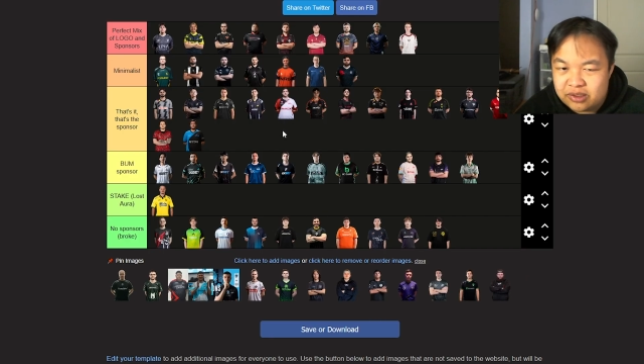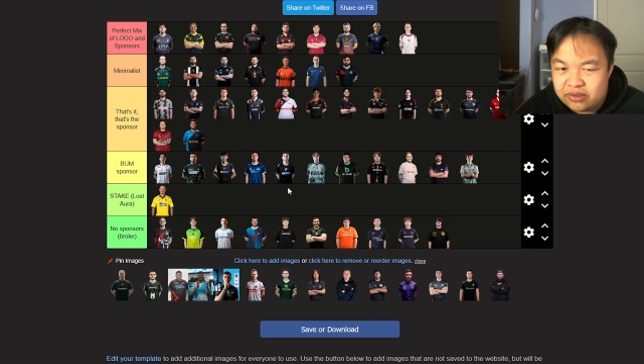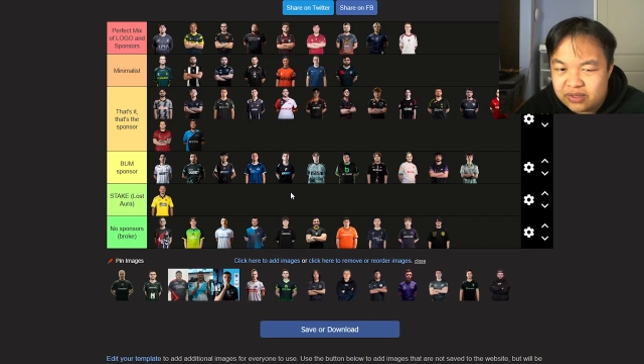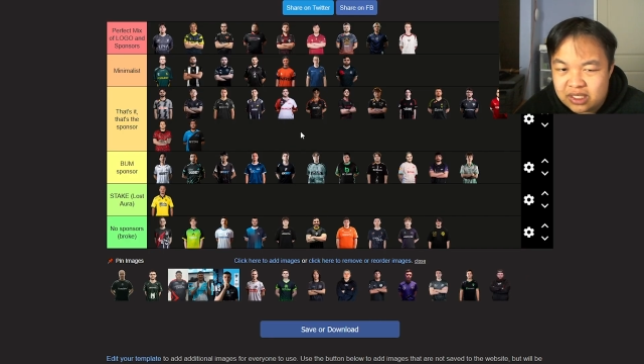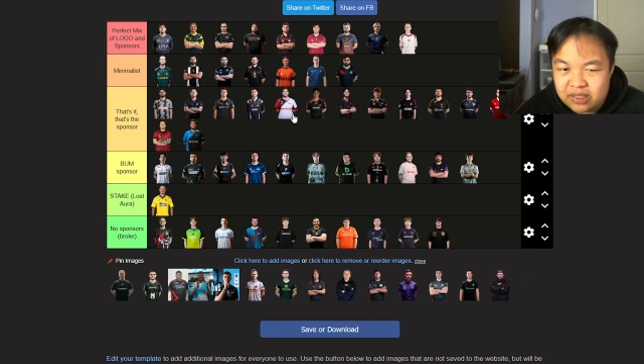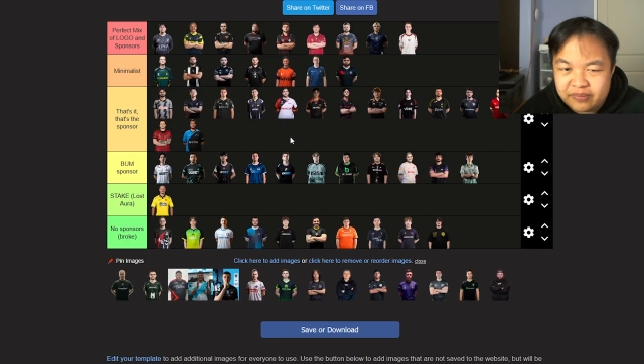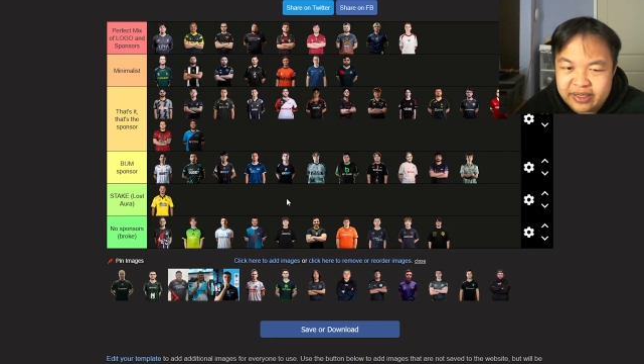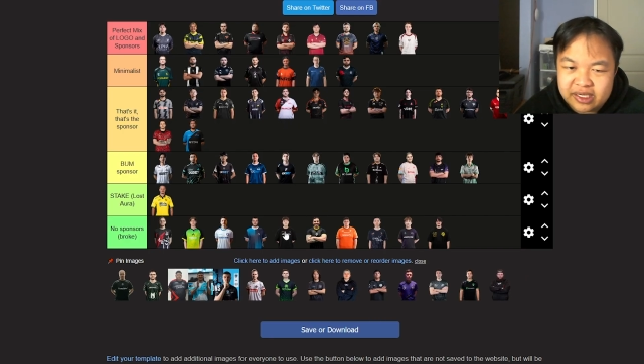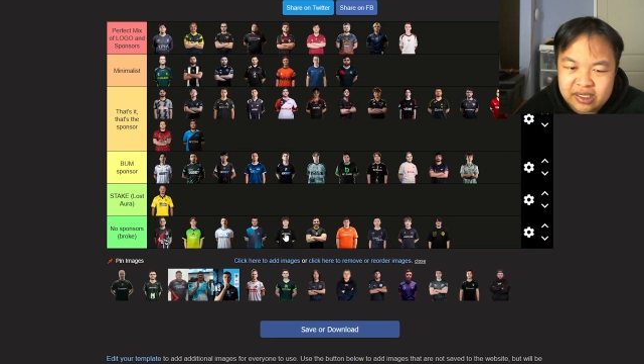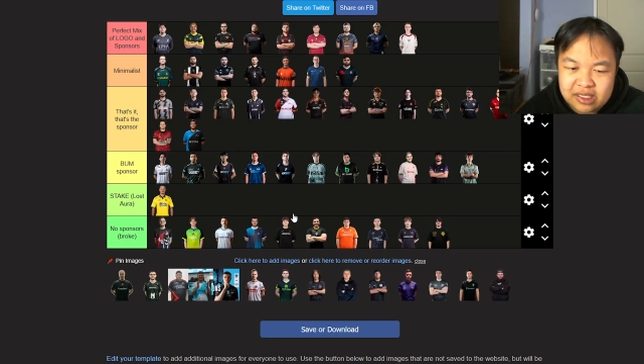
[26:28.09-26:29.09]
to fucking
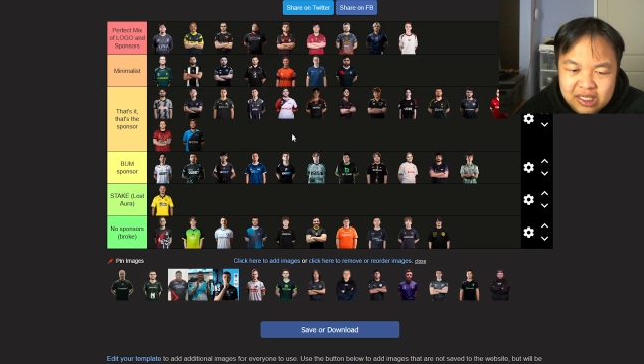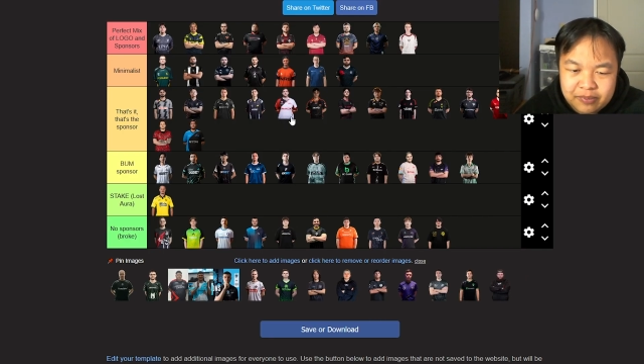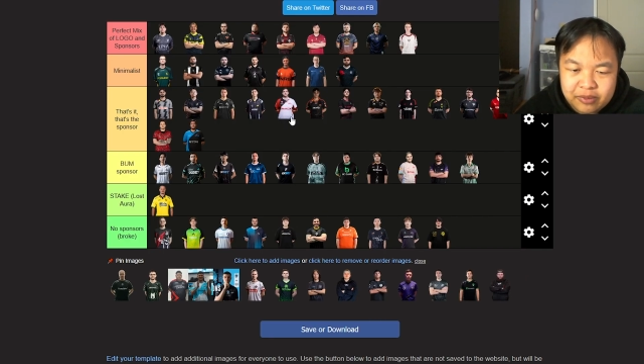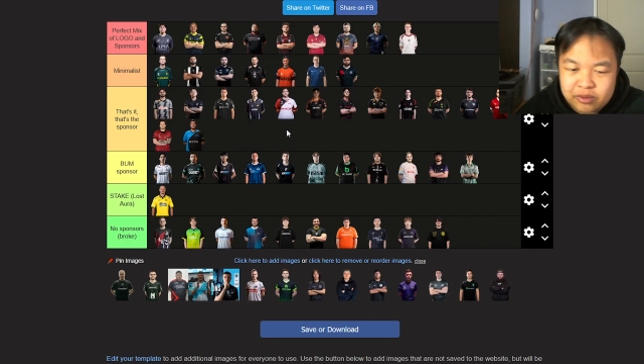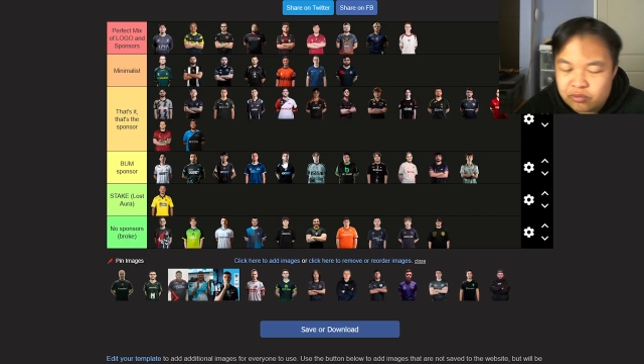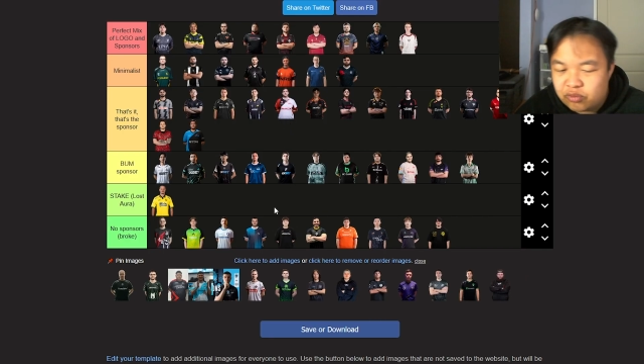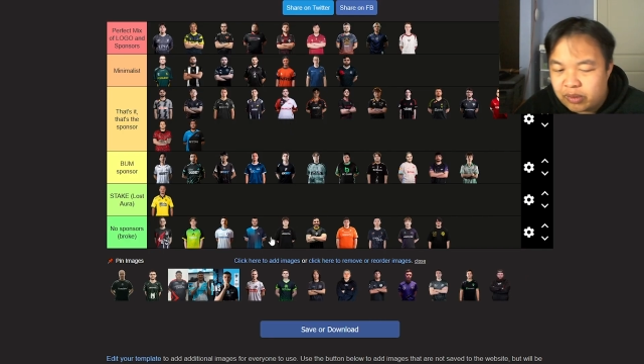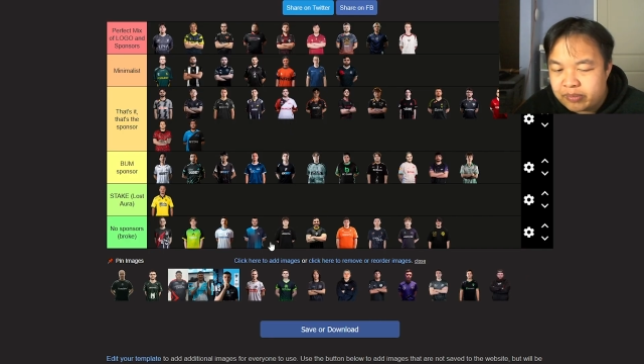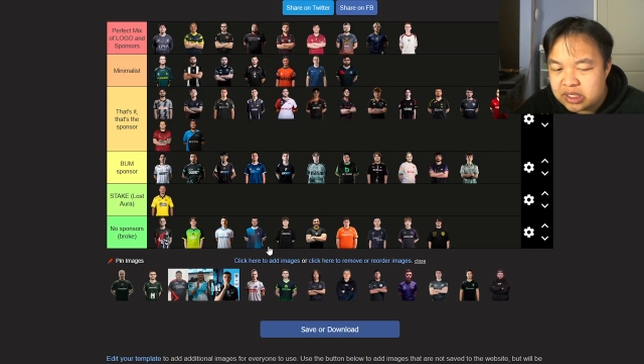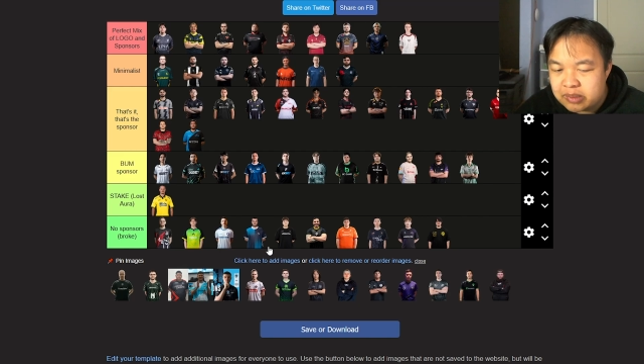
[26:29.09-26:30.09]
Amiga, and they both
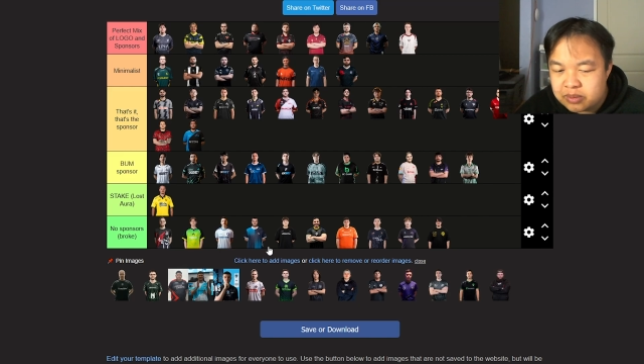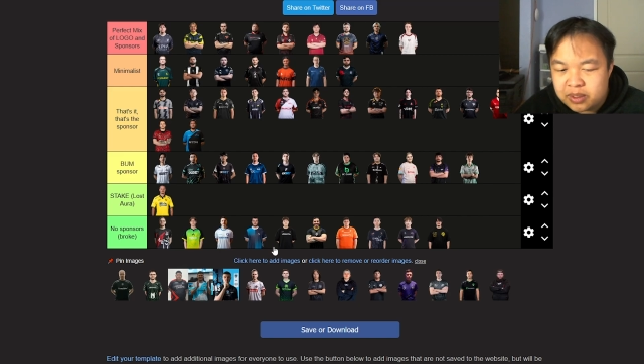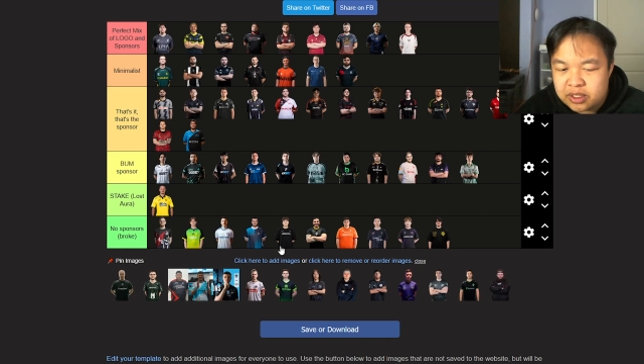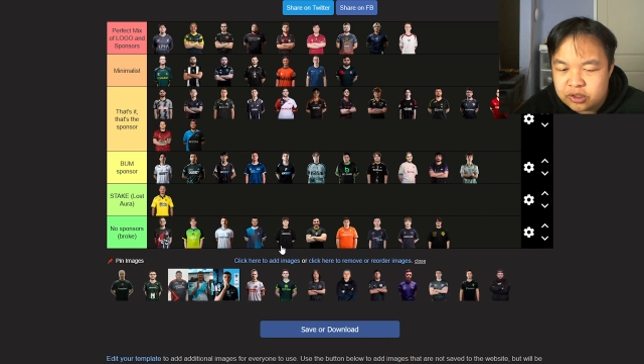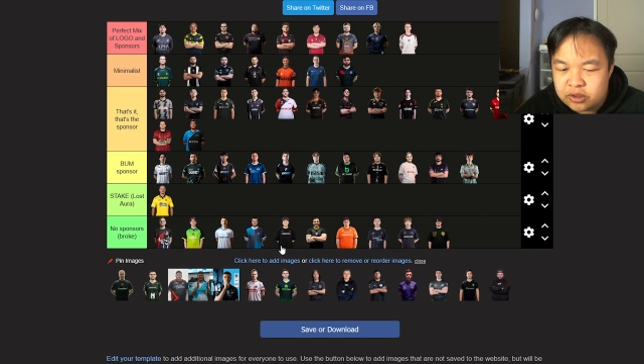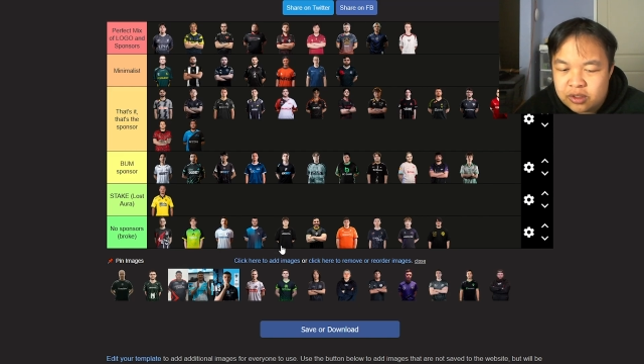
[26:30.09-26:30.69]
rep the same sponsor.